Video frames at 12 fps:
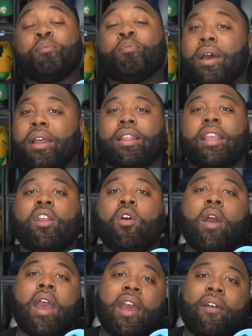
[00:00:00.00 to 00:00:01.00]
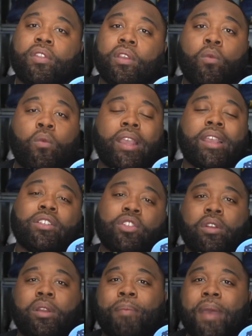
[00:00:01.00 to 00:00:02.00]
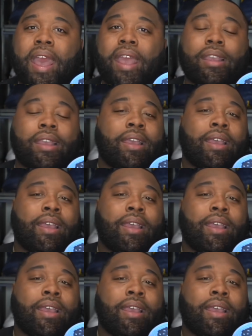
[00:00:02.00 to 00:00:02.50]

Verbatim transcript: but they don't have the wings on the back